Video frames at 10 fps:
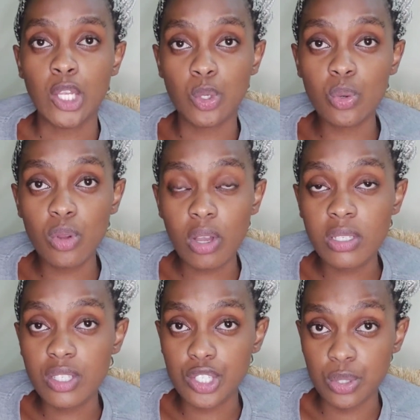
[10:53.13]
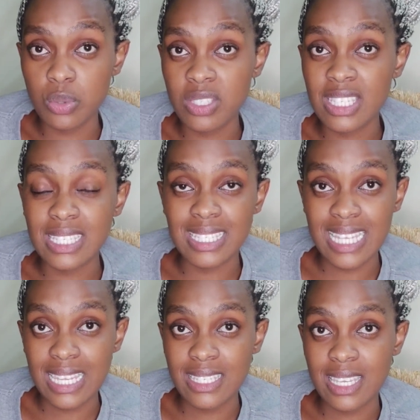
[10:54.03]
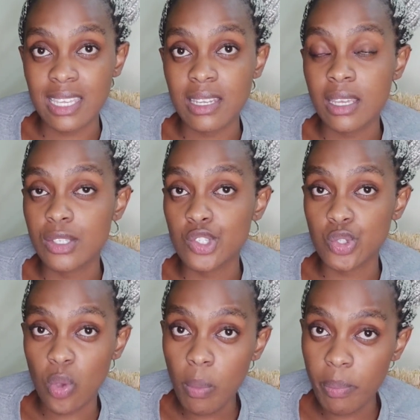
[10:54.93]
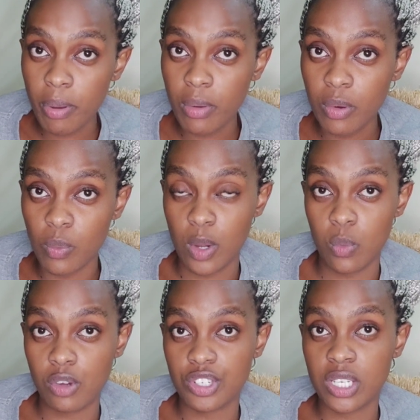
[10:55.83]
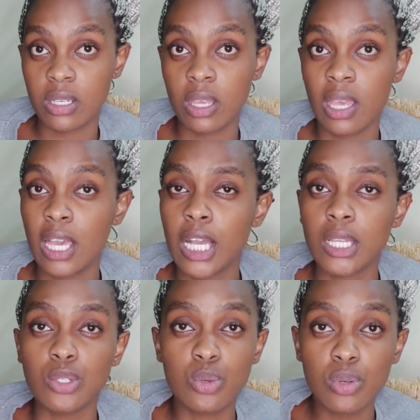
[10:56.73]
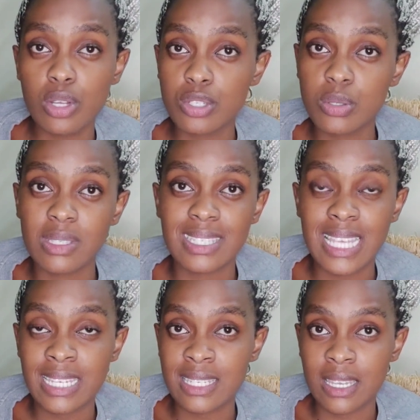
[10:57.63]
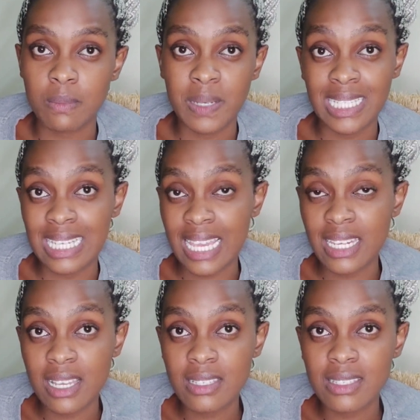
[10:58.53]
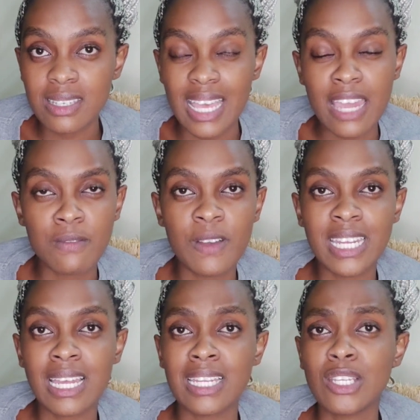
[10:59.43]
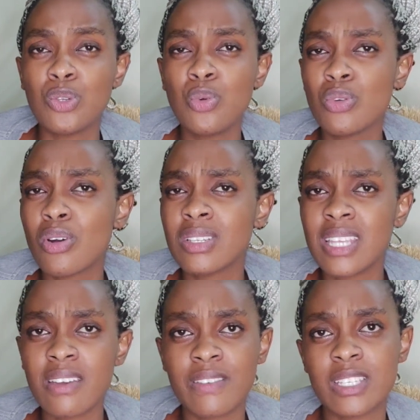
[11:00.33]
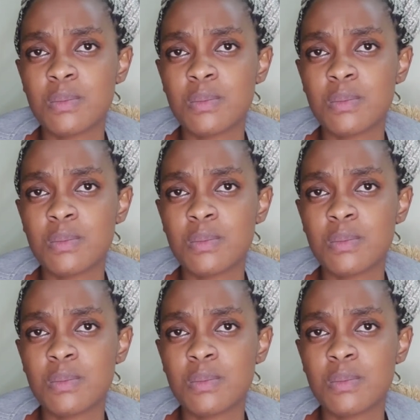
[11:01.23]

Do not use scented soap when washing. Do not use scented pant liners and finally do not ever